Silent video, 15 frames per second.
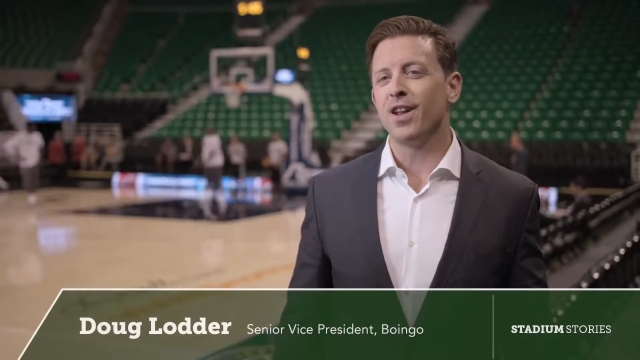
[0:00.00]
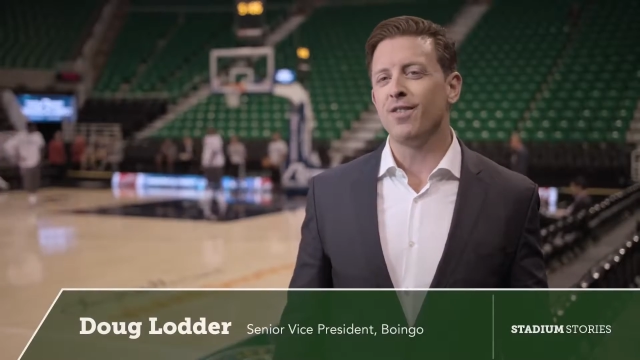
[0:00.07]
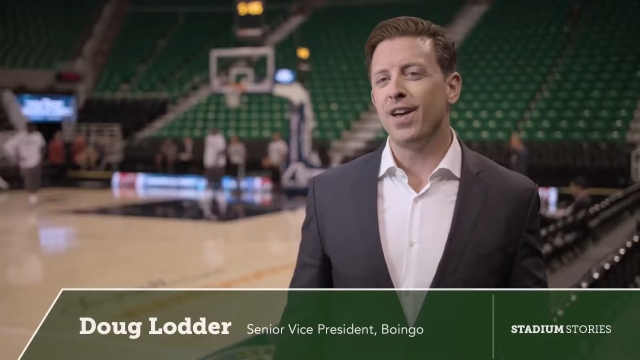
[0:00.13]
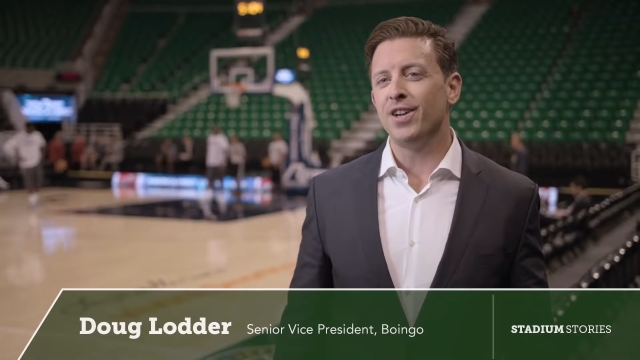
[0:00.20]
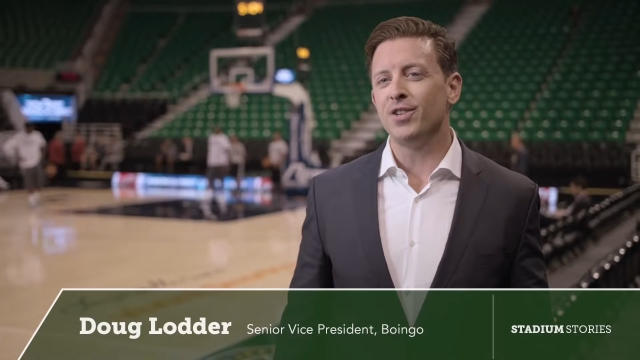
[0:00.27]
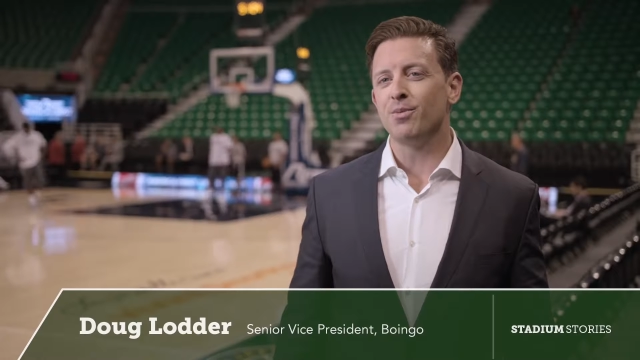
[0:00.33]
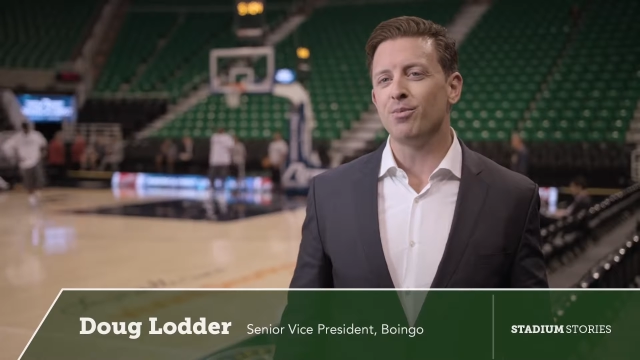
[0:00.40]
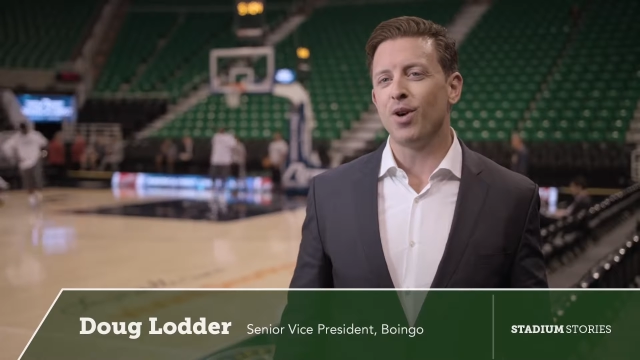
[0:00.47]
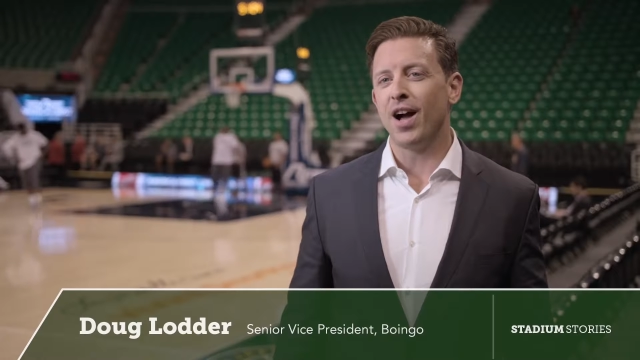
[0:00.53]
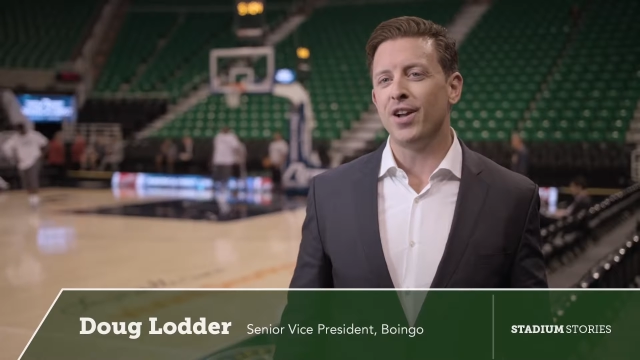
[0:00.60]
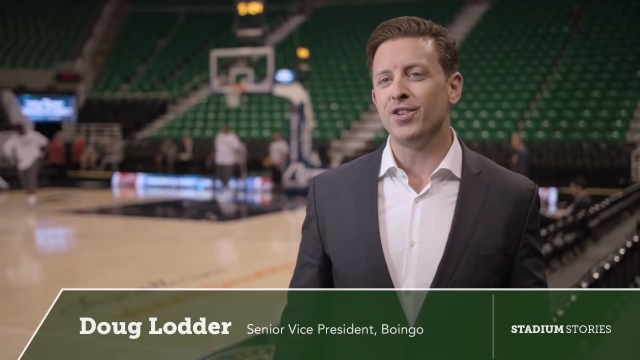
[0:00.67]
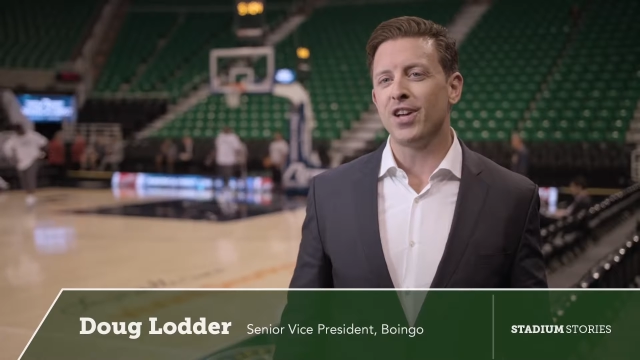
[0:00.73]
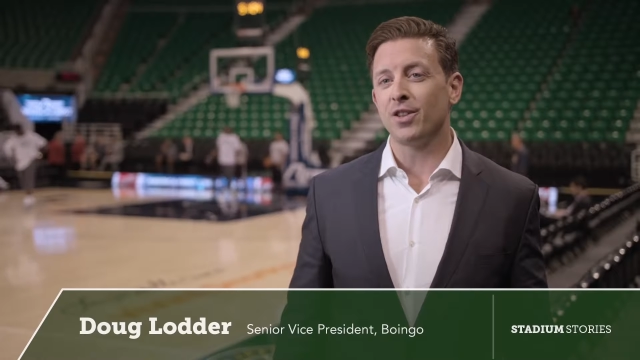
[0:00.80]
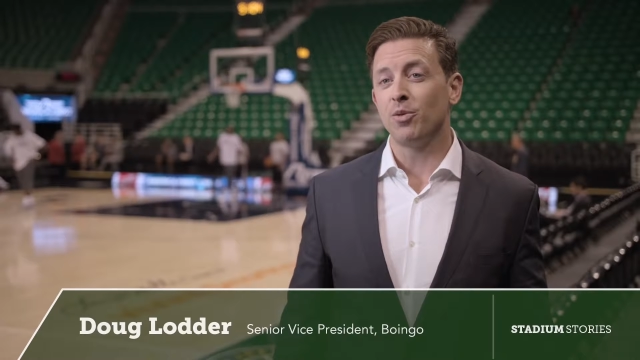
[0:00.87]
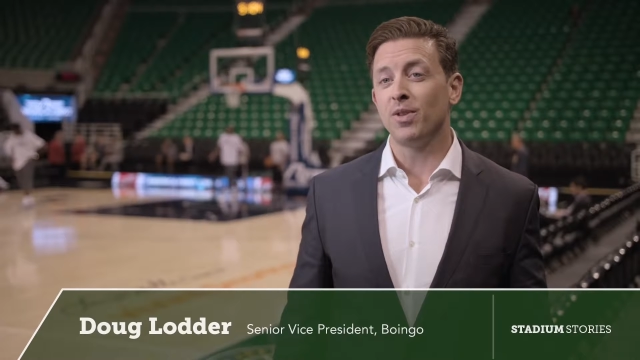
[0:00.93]
renovation
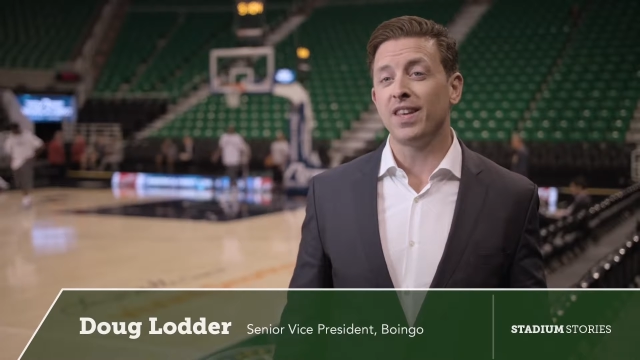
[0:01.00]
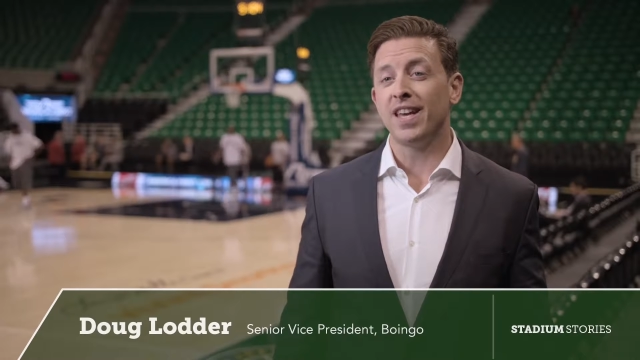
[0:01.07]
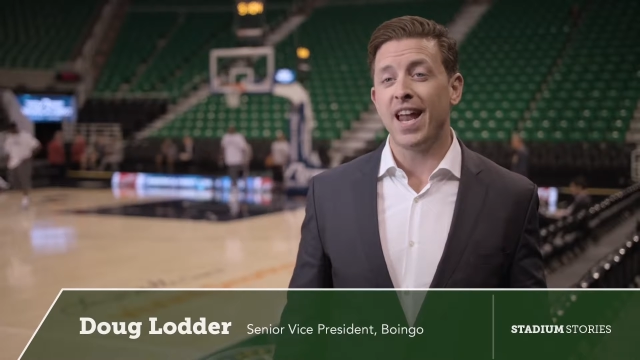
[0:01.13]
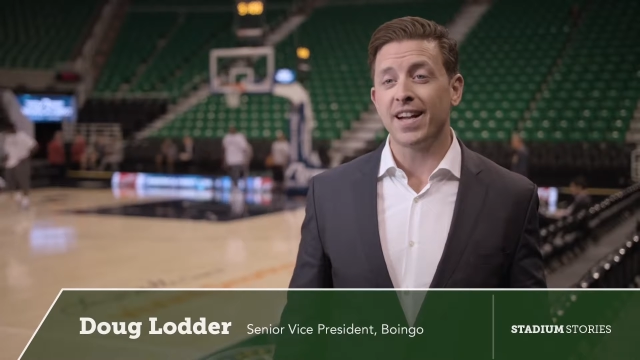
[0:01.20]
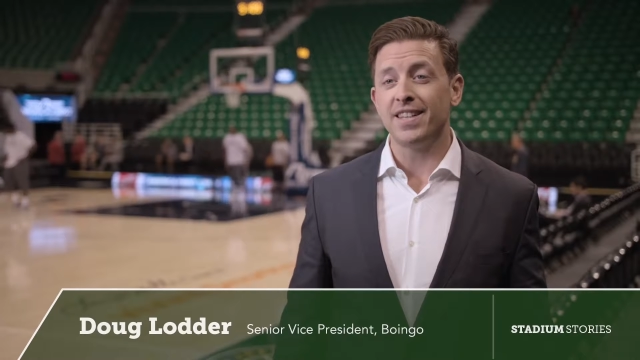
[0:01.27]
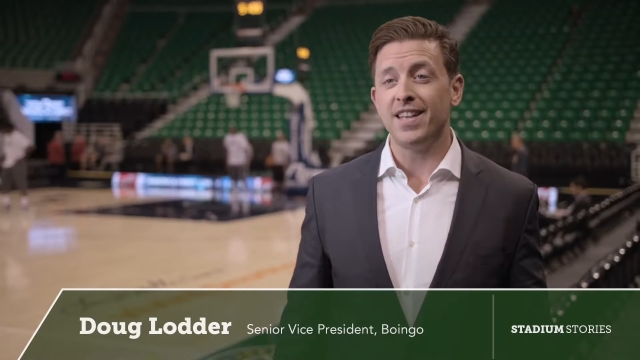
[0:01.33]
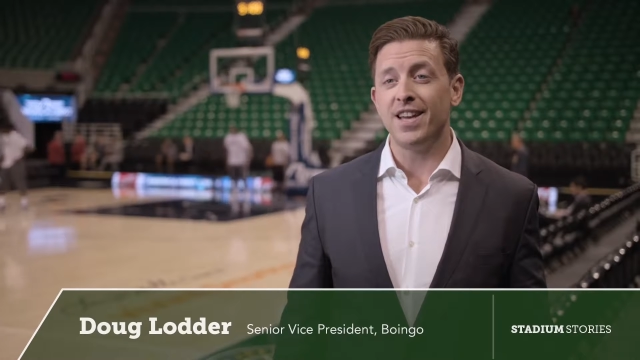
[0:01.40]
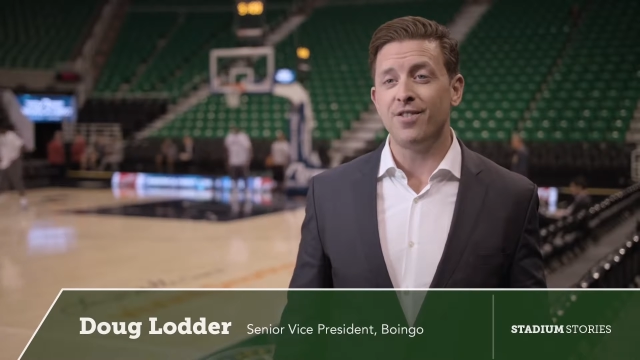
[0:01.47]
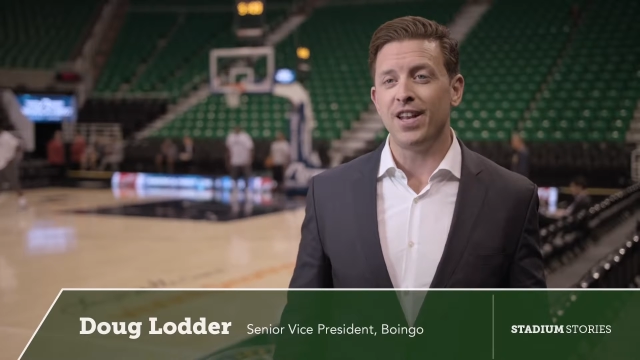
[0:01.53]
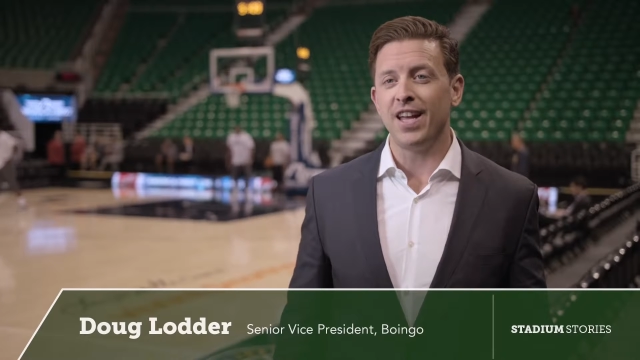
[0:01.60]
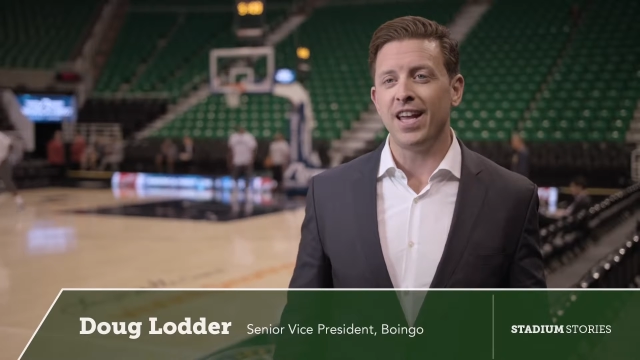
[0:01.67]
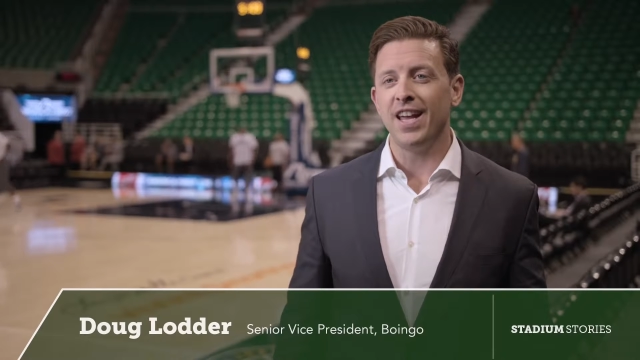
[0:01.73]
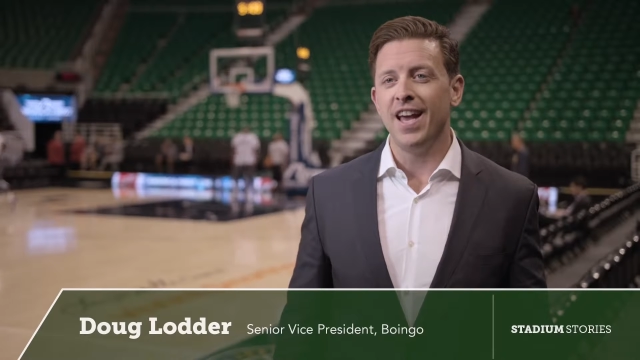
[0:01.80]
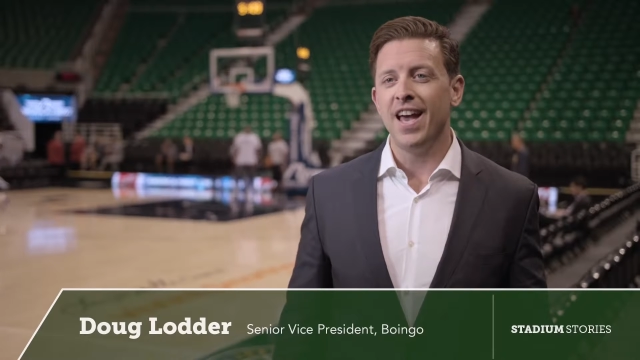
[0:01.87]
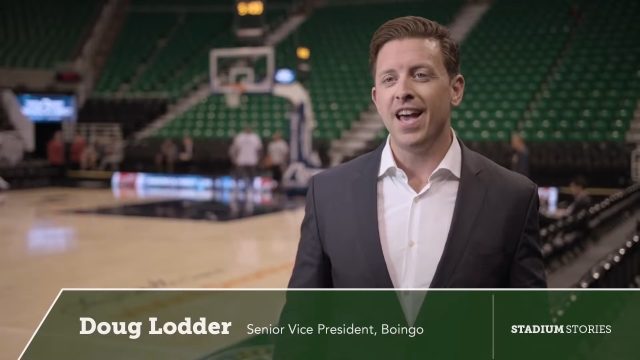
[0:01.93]
project with
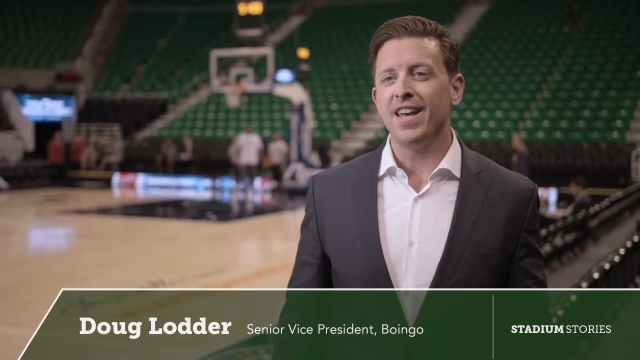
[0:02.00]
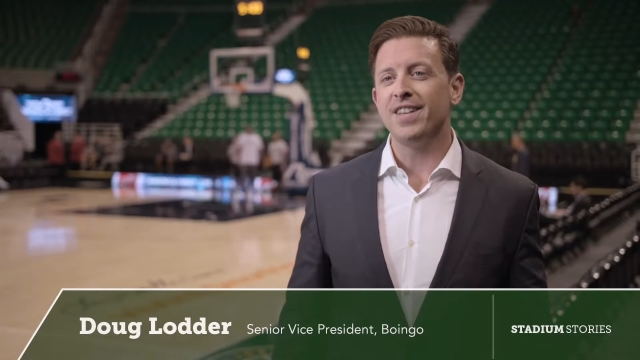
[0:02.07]
connectivity